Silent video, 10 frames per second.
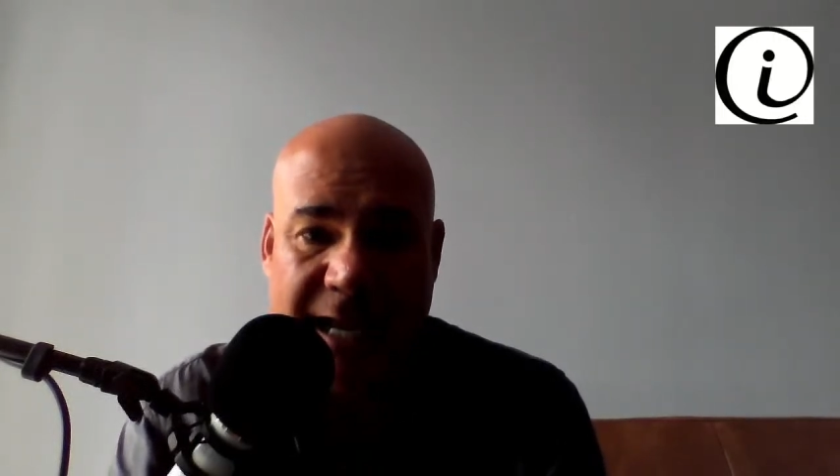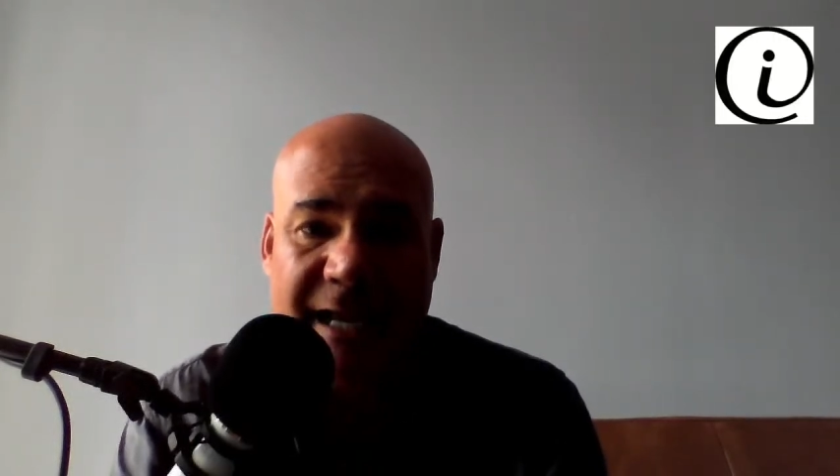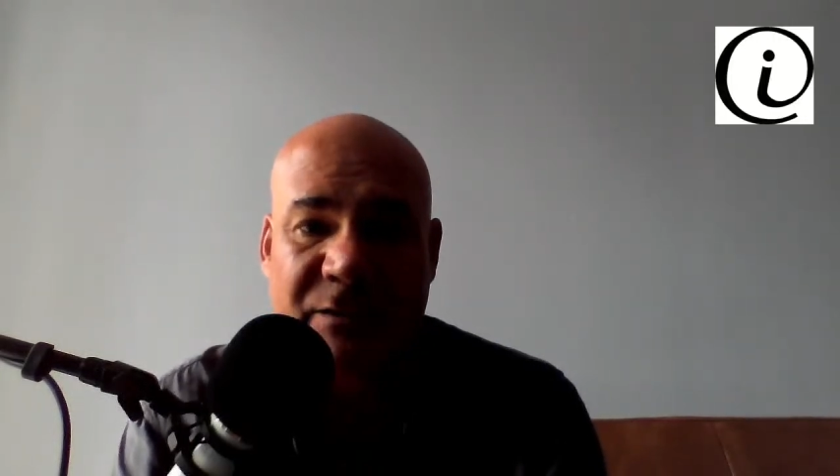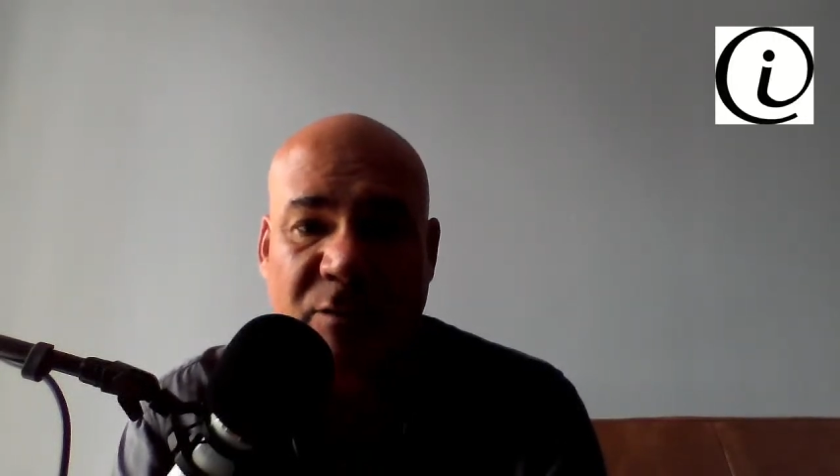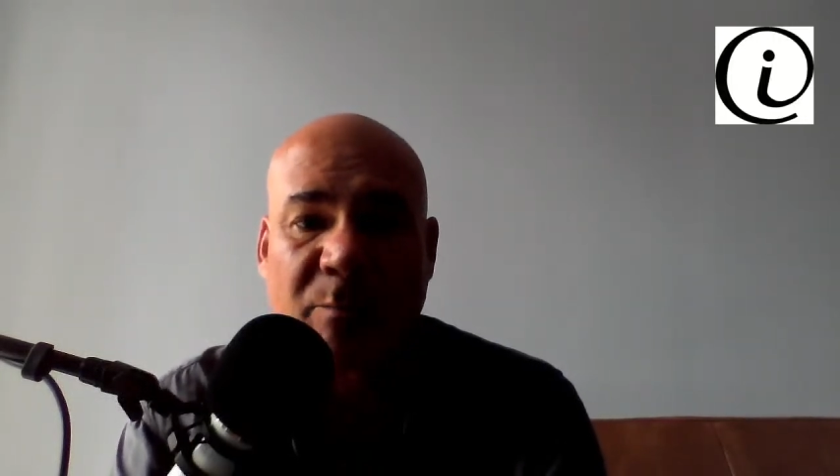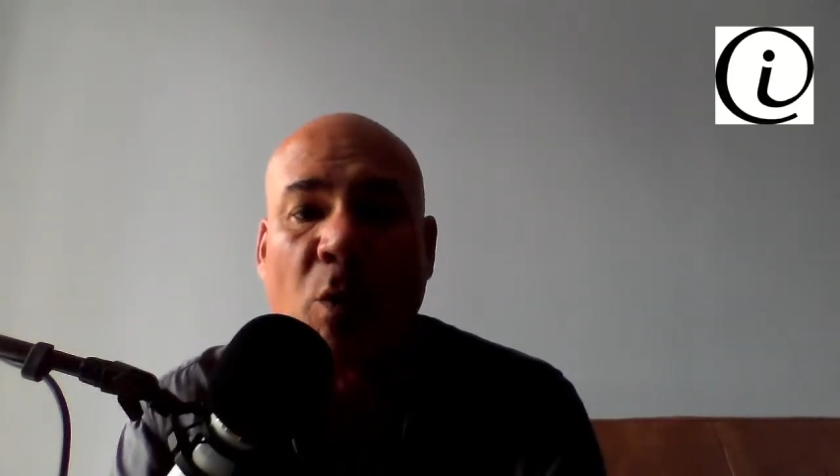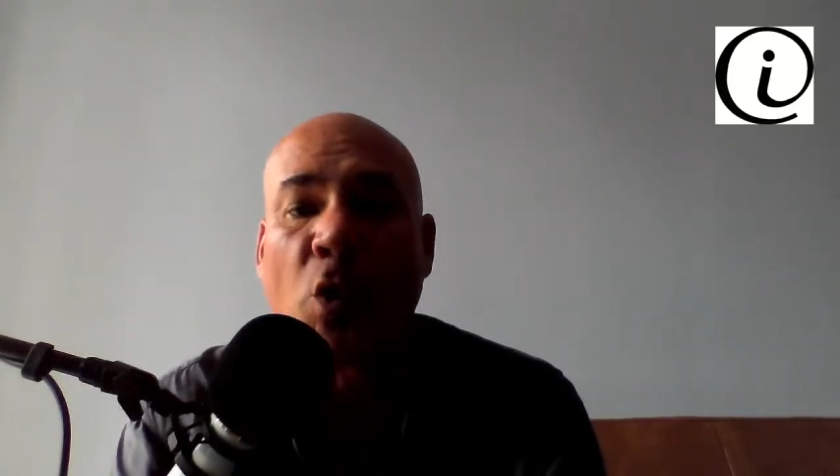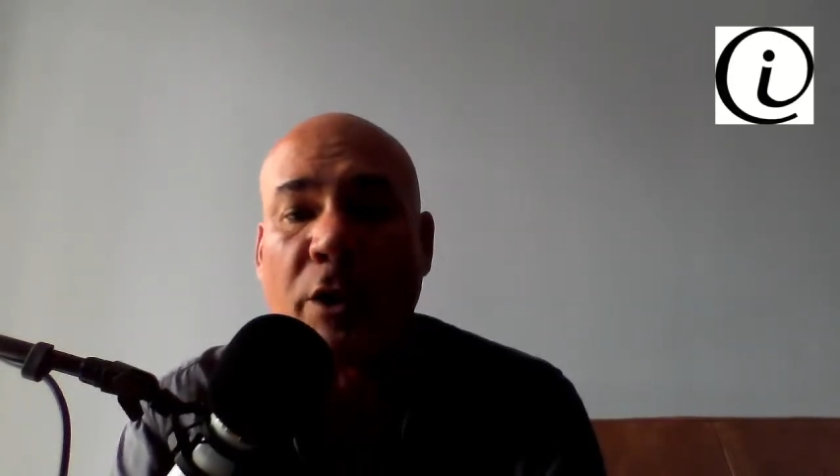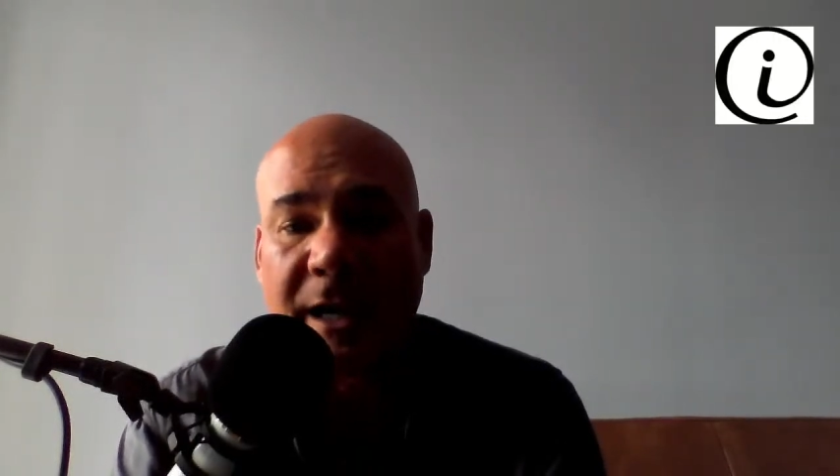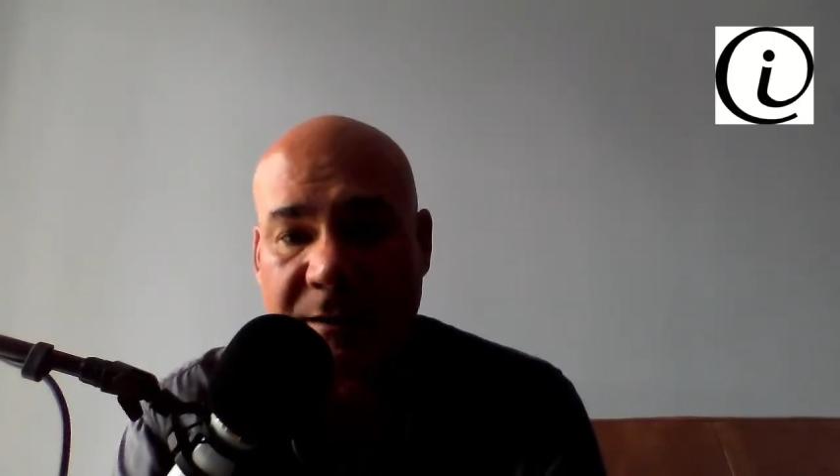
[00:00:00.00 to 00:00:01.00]
and
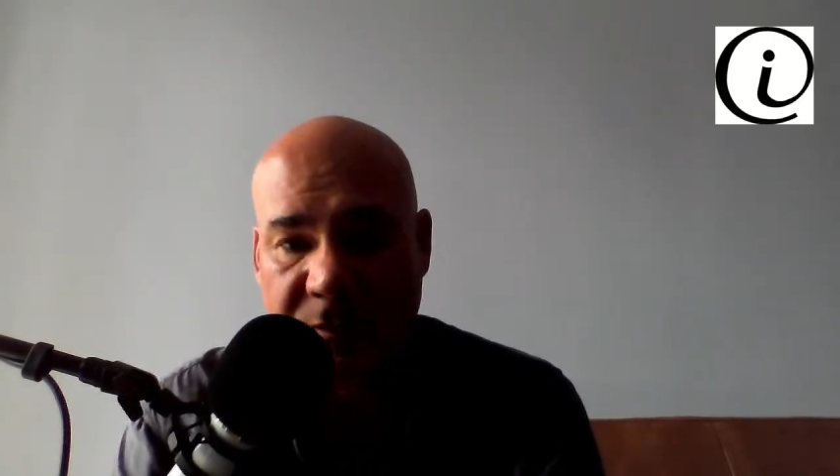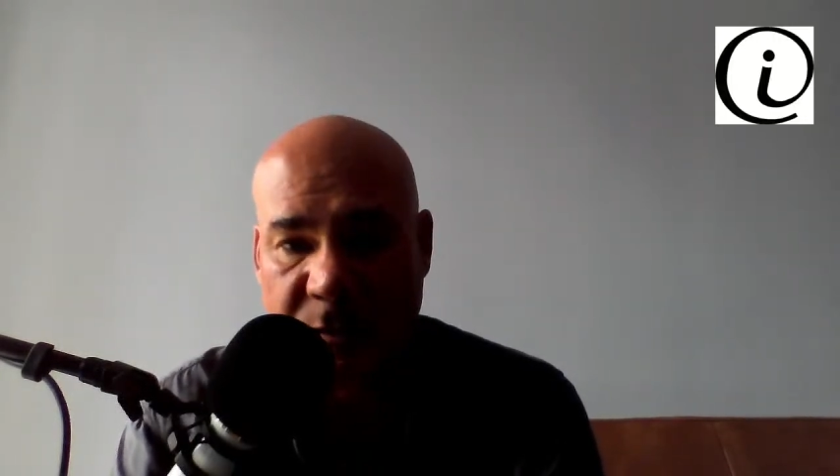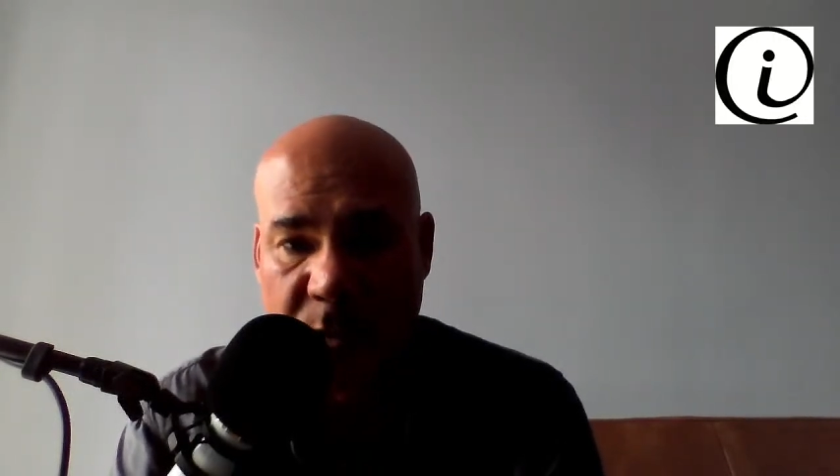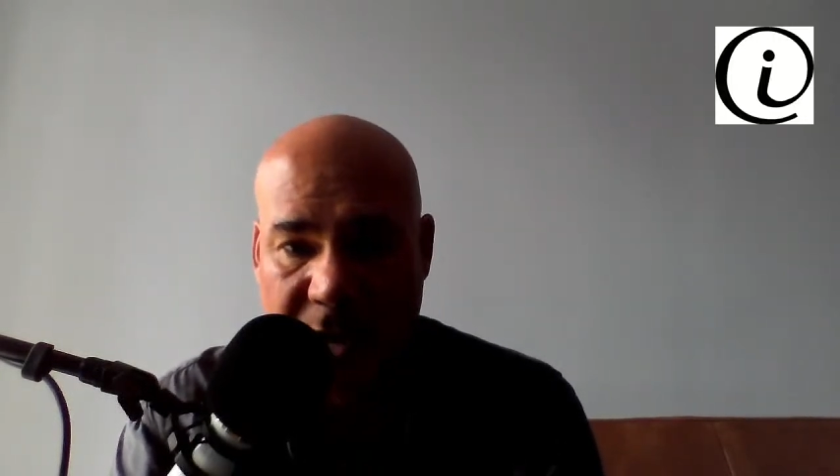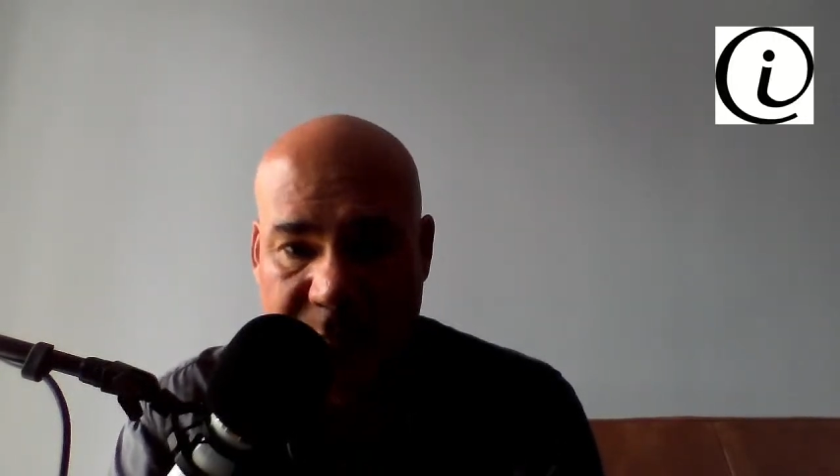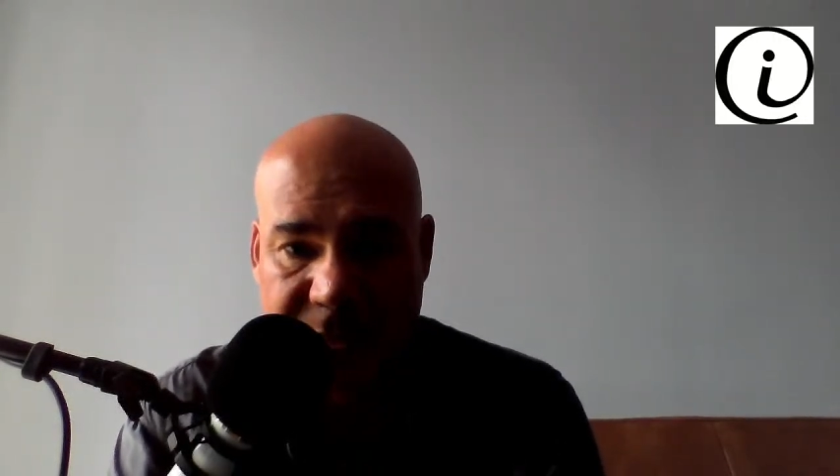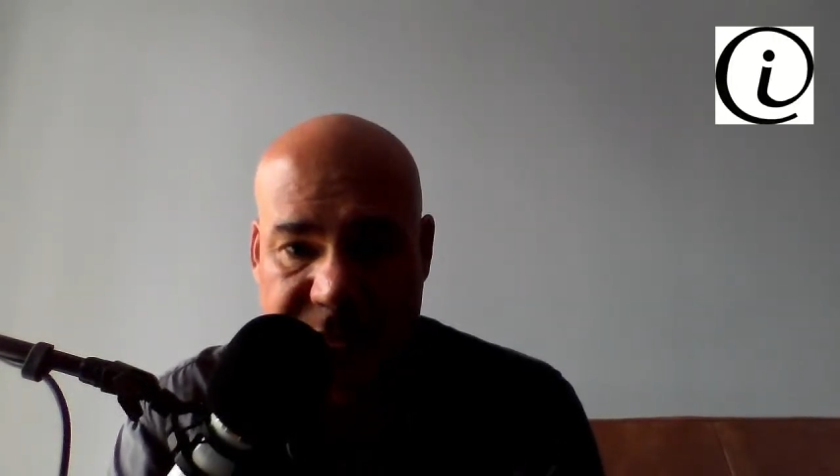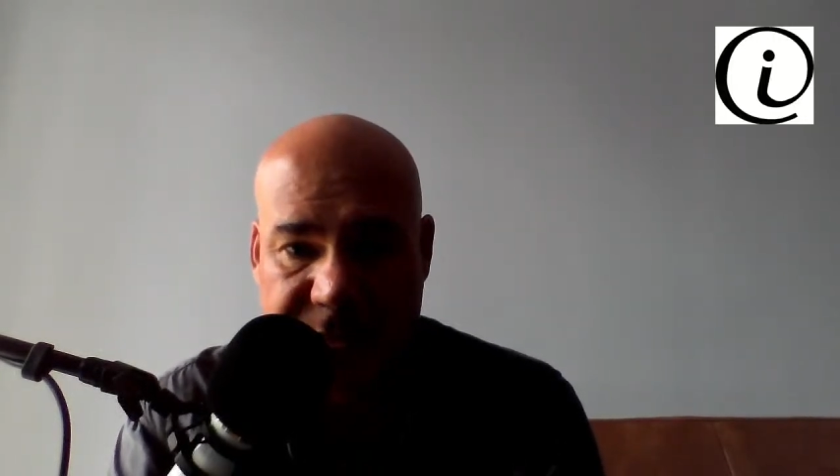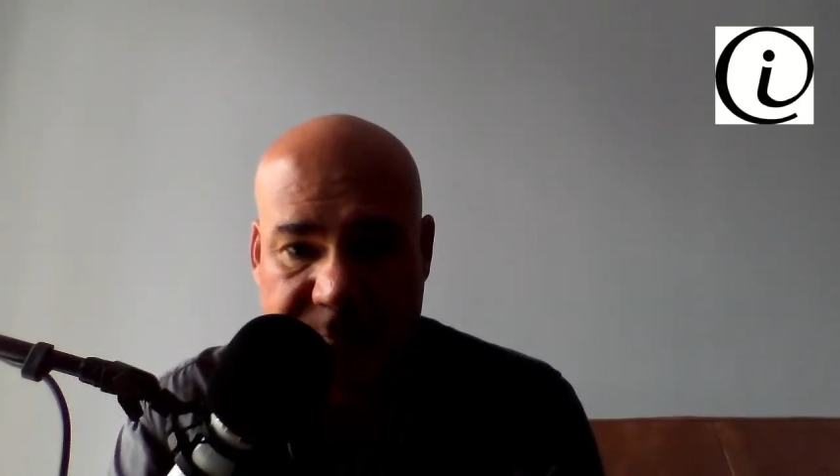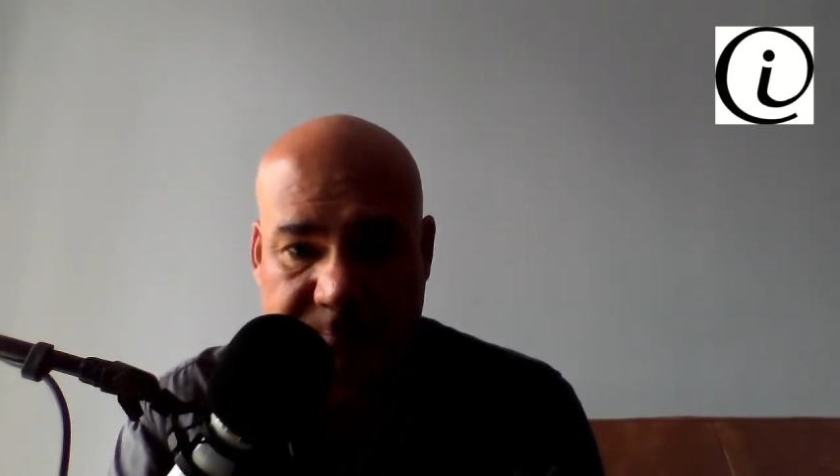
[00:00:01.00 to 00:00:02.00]
reporting
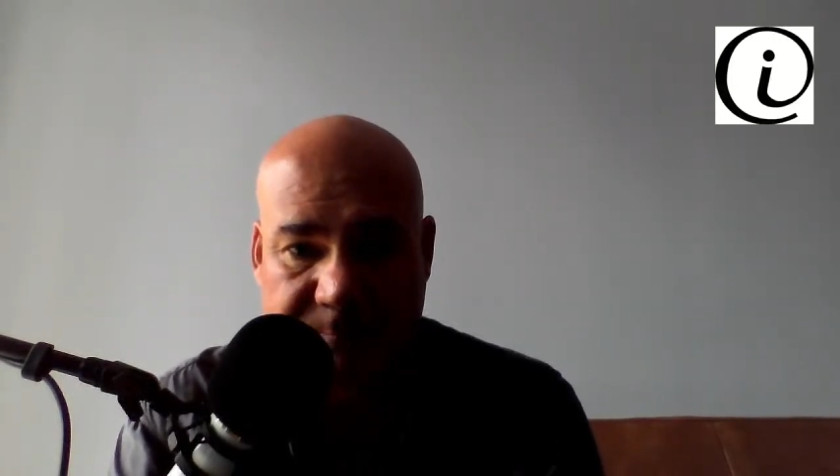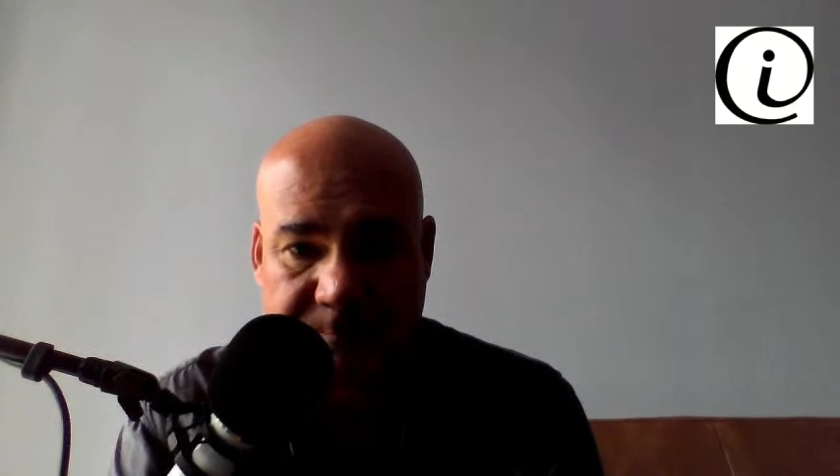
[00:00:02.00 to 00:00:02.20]
requirements.